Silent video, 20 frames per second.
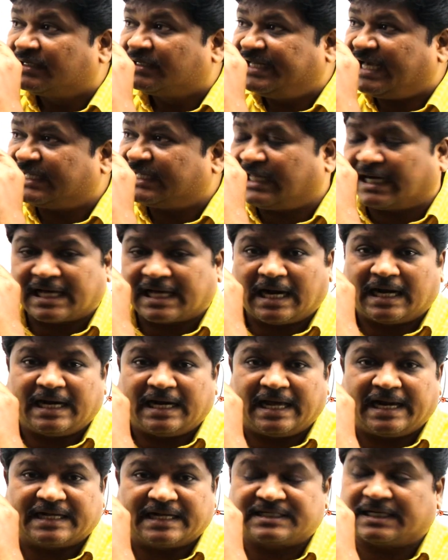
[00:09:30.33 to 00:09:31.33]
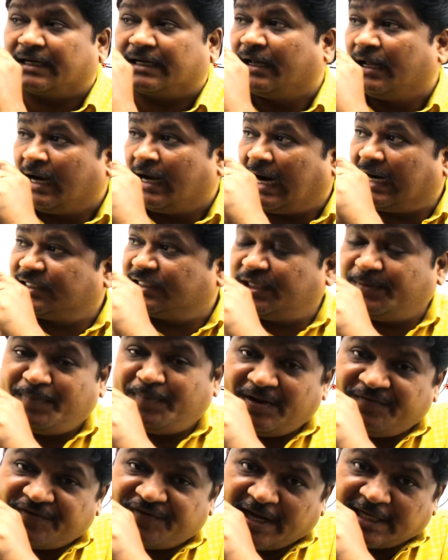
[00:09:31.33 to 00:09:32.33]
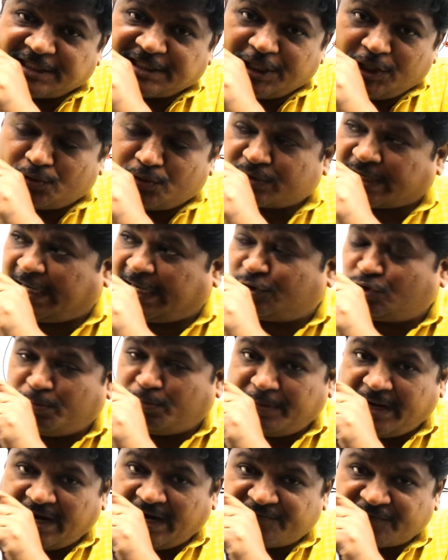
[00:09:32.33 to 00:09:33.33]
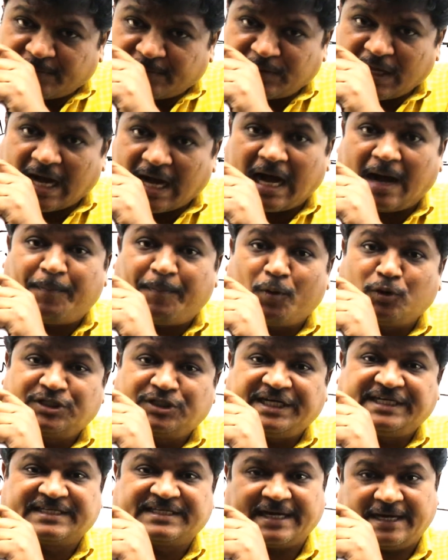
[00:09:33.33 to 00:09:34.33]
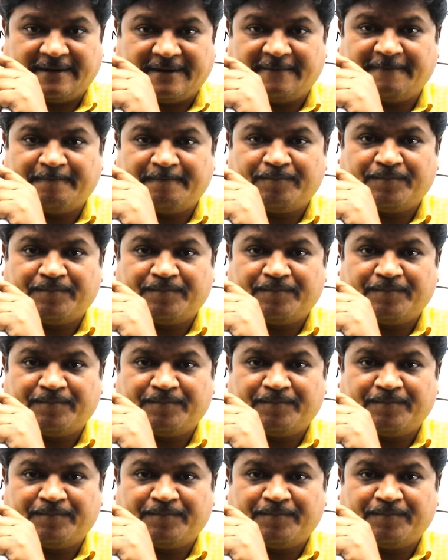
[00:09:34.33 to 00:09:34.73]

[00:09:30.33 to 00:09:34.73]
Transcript: Take the current direction. And simplification you try to make from the opposite side.